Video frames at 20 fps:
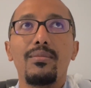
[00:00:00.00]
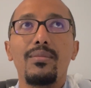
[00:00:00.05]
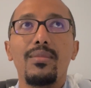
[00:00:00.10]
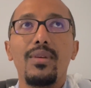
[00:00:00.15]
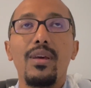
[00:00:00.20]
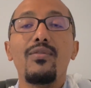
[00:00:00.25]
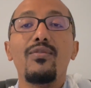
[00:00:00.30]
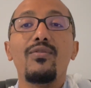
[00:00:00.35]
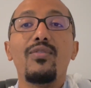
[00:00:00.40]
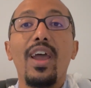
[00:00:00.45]

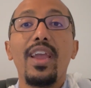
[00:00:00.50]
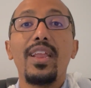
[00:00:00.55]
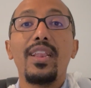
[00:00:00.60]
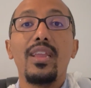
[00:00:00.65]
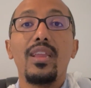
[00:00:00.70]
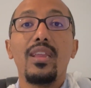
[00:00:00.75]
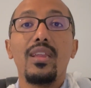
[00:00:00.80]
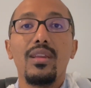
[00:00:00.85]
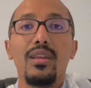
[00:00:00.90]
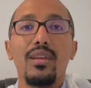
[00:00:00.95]

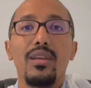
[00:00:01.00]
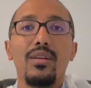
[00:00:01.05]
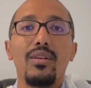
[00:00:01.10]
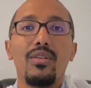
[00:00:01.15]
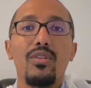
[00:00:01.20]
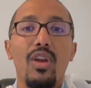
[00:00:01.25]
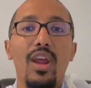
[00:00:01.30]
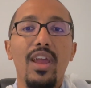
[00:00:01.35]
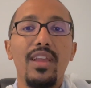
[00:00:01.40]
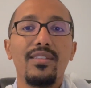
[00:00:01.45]
inviting
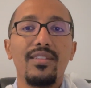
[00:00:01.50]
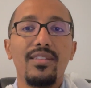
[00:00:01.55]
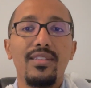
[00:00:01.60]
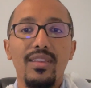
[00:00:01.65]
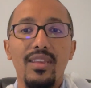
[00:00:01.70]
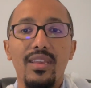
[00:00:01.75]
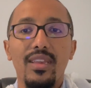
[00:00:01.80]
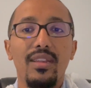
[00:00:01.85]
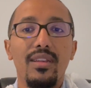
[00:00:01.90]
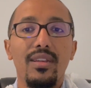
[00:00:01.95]

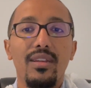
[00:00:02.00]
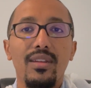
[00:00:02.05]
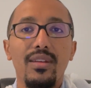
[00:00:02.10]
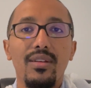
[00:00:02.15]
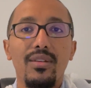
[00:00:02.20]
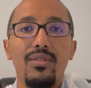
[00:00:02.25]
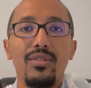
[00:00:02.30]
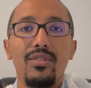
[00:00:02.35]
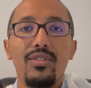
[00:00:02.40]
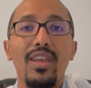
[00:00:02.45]
Christ in
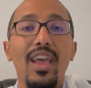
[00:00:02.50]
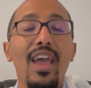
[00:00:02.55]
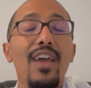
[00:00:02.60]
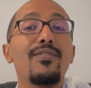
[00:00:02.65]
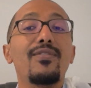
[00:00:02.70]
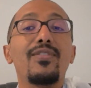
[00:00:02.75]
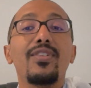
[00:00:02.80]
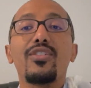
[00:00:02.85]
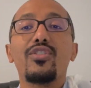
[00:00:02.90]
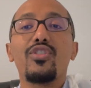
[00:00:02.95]
to
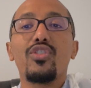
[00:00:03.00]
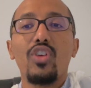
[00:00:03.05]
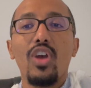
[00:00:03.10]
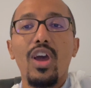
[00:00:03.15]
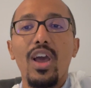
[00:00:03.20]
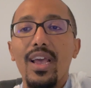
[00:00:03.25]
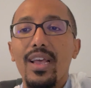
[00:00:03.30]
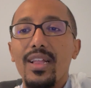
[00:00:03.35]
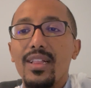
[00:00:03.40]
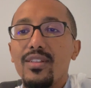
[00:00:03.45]
every
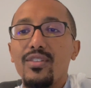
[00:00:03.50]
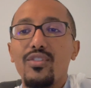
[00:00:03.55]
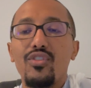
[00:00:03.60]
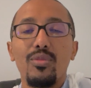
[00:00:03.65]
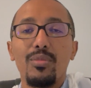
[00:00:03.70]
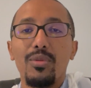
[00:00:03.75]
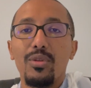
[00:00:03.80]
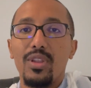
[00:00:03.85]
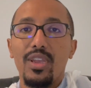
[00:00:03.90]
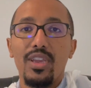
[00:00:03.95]
trial and
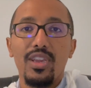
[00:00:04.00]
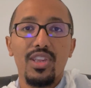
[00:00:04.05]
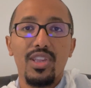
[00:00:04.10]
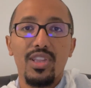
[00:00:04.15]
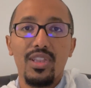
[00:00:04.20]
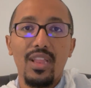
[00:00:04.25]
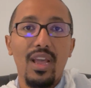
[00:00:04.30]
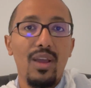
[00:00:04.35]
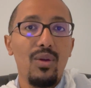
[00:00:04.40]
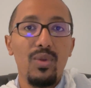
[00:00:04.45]

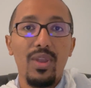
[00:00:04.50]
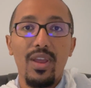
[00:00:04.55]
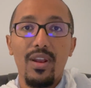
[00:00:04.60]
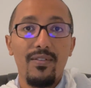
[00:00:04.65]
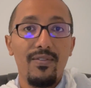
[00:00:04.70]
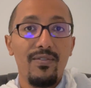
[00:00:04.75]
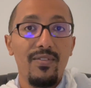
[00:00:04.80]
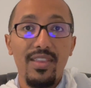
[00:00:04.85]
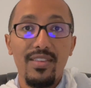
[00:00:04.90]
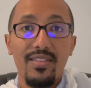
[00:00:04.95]
tribulation that we are
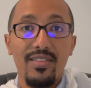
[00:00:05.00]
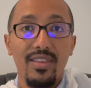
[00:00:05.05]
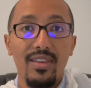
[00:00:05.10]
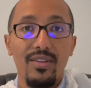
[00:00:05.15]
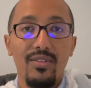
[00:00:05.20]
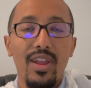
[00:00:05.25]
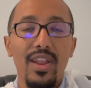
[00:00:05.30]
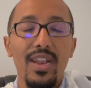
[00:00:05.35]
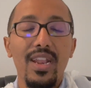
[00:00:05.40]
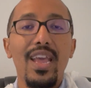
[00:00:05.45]
facing,
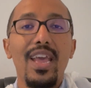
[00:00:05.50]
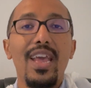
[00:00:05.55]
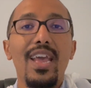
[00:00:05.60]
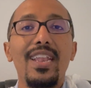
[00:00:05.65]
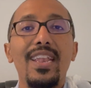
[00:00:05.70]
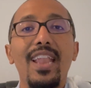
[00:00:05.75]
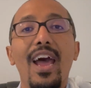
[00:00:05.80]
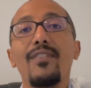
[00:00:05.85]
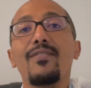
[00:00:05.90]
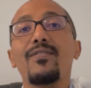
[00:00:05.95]
right?
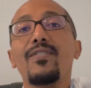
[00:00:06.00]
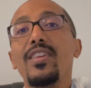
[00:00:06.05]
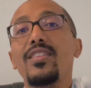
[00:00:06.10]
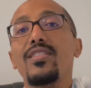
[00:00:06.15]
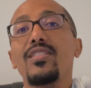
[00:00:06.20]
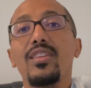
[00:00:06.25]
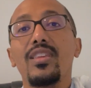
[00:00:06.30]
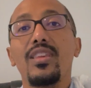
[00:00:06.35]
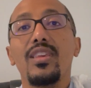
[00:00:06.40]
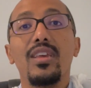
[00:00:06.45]
Not
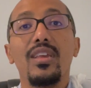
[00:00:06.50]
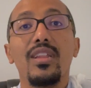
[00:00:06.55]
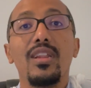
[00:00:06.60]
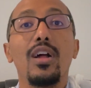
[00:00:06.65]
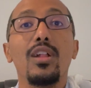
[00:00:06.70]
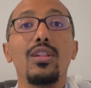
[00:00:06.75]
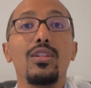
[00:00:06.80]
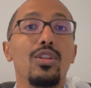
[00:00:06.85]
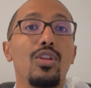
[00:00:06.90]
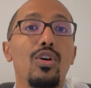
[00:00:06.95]
facing it
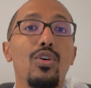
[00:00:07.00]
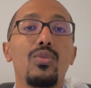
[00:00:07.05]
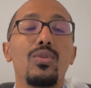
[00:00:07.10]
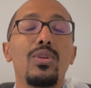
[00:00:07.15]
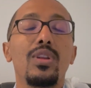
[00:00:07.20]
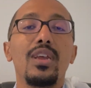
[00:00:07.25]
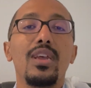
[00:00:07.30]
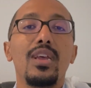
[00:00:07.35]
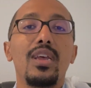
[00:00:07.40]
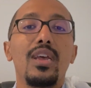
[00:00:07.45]

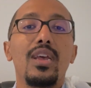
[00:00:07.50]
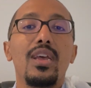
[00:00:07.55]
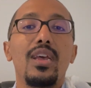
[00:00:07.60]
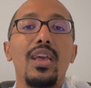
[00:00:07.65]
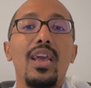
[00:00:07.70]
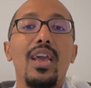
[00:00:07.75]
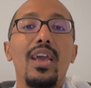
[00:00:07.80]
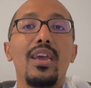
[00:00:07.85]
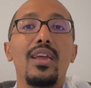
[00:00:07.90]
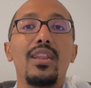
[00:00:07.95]
alone,
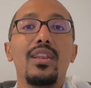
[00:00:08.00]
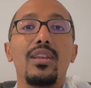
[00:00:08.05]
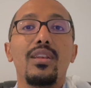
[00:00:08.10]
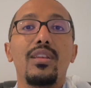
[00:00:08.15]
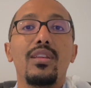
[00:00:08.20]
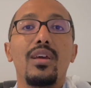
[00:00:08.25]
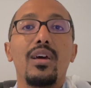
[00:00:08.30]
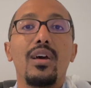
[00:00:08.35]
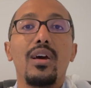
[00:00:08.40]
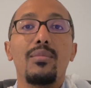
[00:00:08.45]

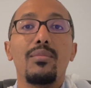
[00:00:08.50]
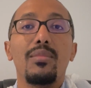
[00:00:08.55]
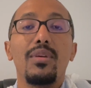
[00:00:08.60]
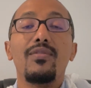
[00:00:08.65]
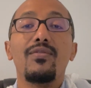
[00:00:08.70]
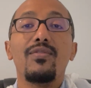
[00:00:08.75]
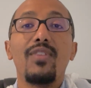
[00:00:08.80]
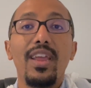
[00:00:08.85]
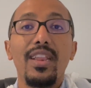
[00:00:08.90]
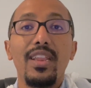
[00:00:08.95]
and
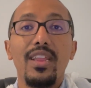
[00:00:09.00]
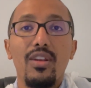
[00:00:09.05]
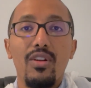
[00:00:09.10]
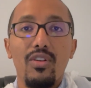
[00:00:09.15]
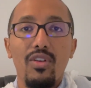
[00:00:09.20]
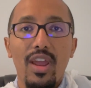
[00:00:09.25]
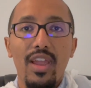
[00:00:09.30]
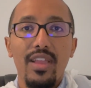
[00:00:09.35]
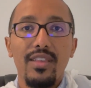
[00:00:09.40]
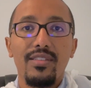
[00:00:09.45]
inviting
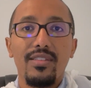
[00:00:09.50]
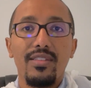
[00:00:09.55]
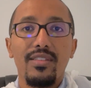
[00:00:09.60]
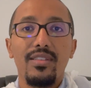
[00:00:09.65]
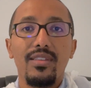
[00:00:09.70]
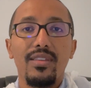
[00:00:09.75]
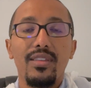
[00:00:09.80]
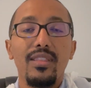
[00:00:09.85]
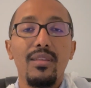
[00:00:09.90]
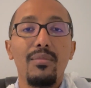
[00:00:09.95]

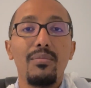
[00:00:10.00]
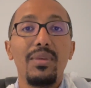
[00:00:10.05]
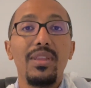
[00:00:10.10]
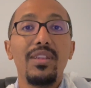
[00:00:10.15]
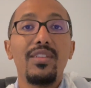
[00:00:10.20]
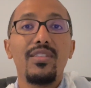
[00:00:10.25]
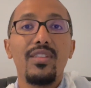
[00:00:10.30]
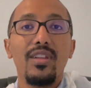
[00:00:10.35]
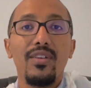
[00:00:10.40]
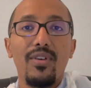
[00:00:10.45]
Christ in the
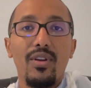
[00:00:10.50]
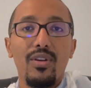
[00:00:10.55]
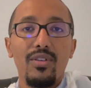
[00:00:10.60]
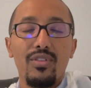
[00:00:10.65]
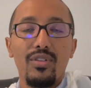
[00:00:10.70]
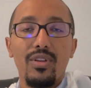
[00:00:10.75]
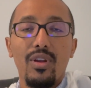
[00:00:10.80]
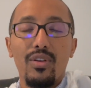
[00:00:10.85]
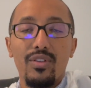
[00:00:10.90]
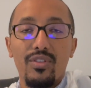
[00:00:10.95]
midst of
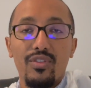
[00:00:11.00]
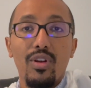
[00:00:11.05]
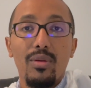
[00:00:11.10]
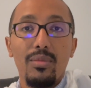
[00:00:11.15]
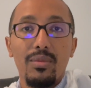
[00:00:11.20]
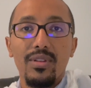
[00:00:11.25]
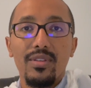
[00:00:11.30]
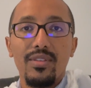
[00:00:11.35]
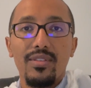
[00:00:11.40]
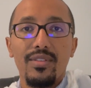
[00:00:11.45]
our
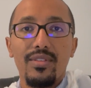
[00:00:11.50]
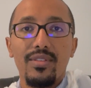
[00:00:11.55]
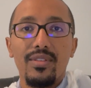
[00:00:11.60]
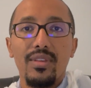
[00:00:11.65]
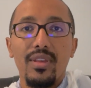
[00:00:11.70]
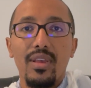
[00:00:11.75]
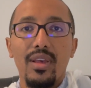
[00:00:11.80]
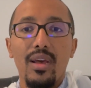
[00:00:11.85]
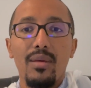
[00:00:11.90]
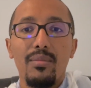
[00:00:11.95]
troubles
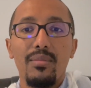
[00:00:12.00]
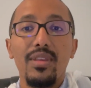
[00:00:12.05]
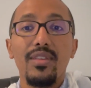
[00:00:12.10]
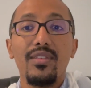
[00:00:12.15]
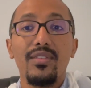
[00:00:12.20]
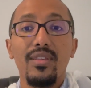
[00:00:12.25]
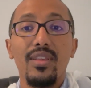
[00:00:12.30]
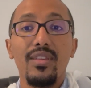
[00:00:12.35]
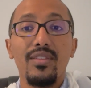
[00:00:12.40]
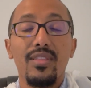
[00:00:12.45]

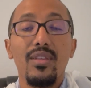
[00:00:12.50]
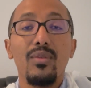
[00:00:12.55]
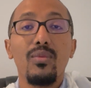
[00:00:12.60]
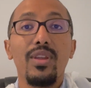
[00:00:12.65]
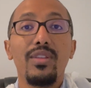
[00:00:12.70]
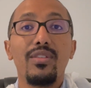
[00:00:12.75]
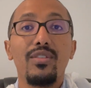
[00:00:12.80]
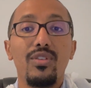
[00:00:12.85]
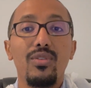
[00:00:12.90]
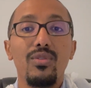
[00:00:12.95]
is the
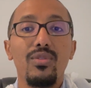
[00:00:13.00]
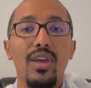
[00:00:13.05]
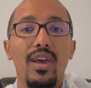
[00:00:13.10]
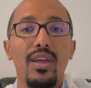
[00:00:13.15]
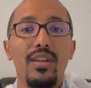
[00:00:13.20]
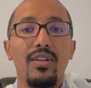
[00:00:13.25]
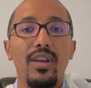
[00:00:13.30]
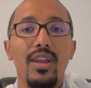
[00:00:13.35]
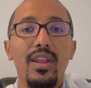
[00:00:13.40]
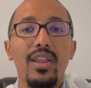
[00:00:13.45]
way to do
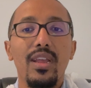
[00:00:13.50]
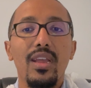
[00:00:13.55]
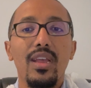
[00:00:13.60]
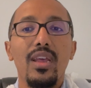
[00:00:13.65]
that, right?